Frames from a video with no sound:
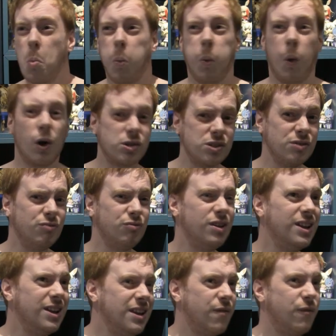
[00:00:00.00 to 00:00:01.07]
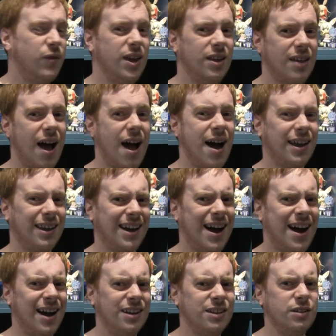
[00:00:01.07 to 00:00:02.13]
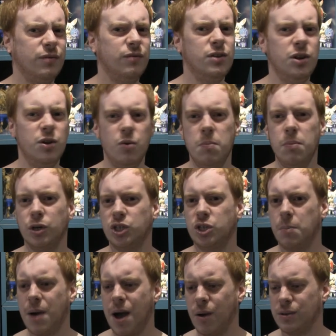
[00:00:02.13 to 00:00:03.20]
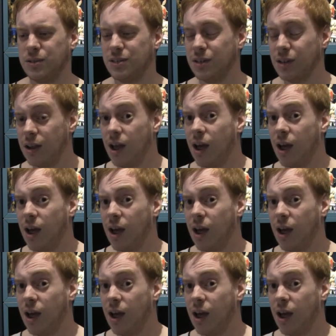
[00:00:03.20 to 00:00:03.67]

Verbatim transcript: wasn't really a thing that I kind of knew much about.